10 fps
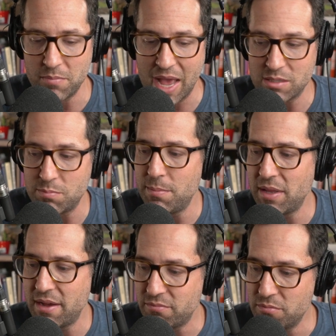As
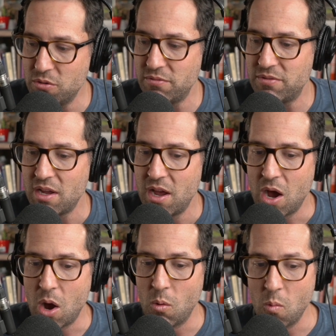people have moved
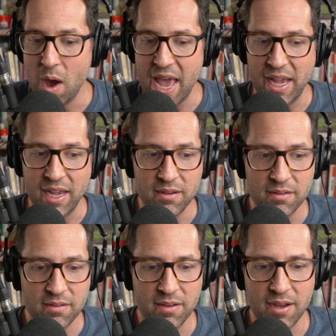away
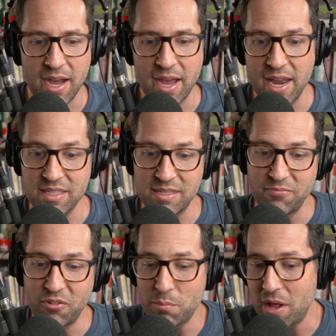and as
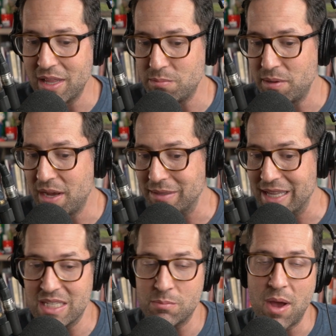football has become
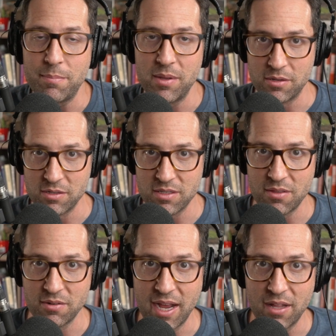less popular in
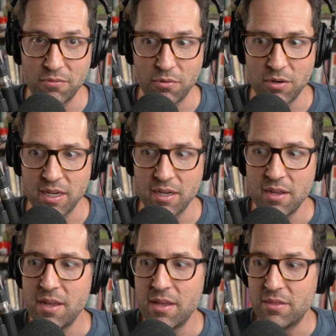Southern California,
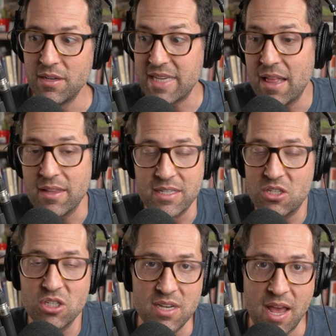the talent
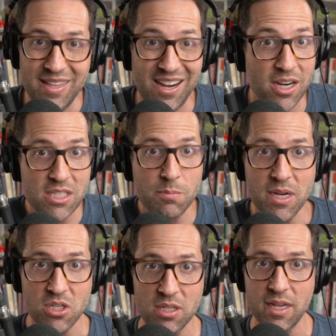is just not there,
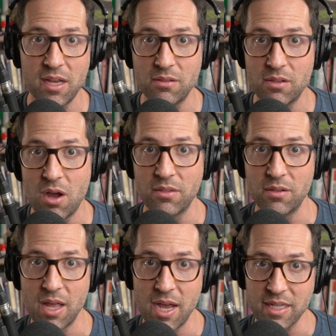especially along
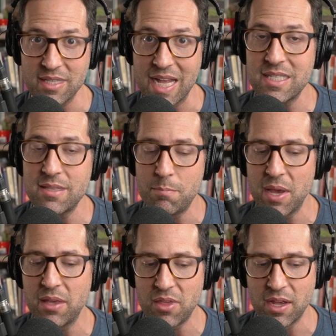the lines. That's the
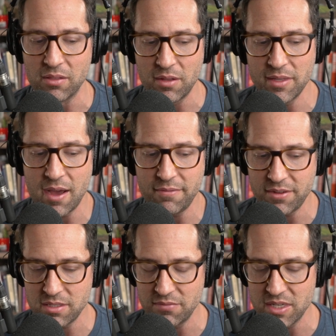big thing. Along the
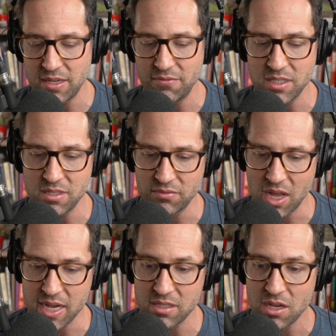offensive and defensive
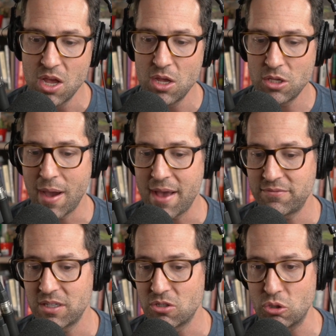lines, you
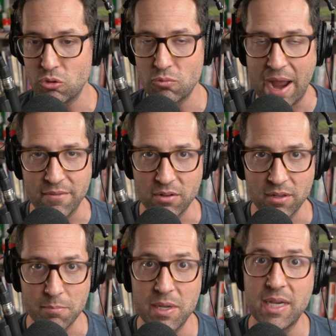have to
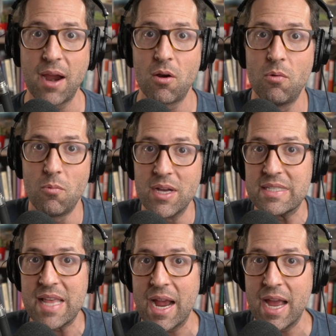travel. And Pete Carroll
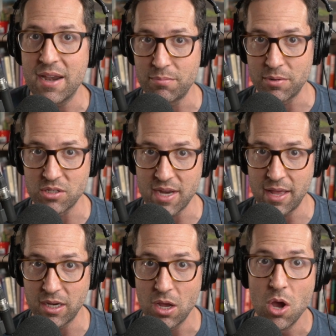was that kind of
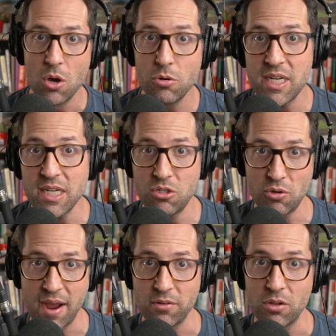personality who did
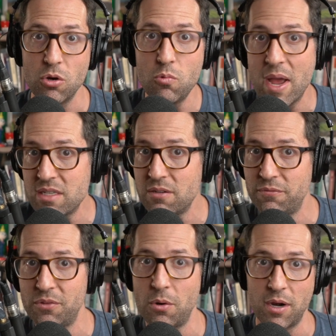travel, who went to
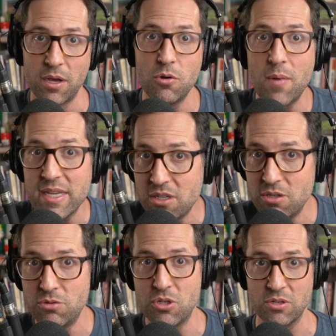Florida, who went to
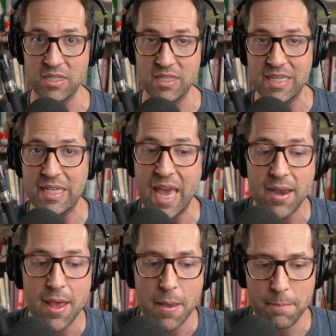New Jersey to
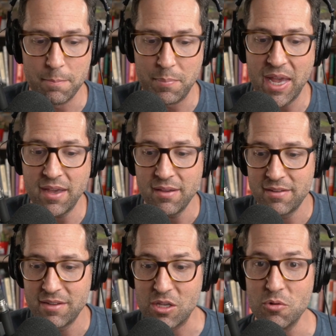get big
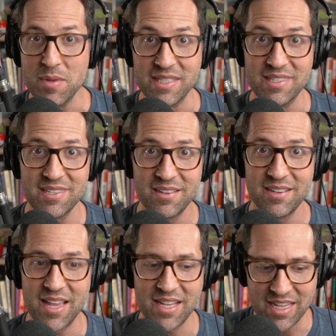humans
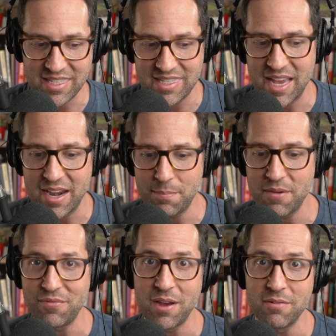that set up
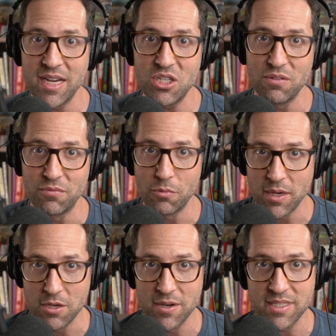the foundation for
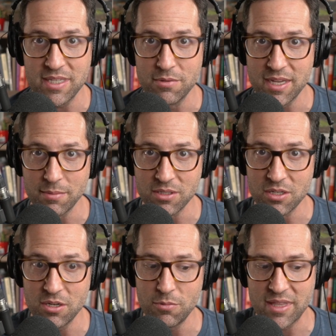what USC was able
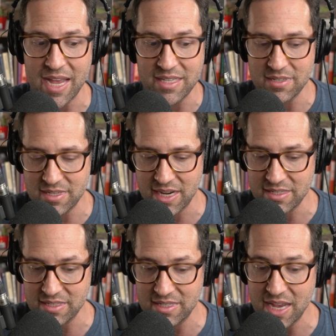to do with that
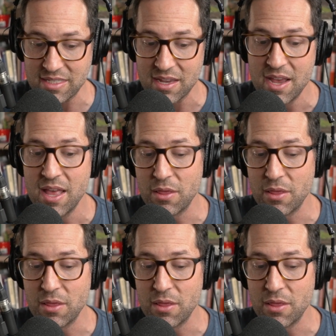sustained success.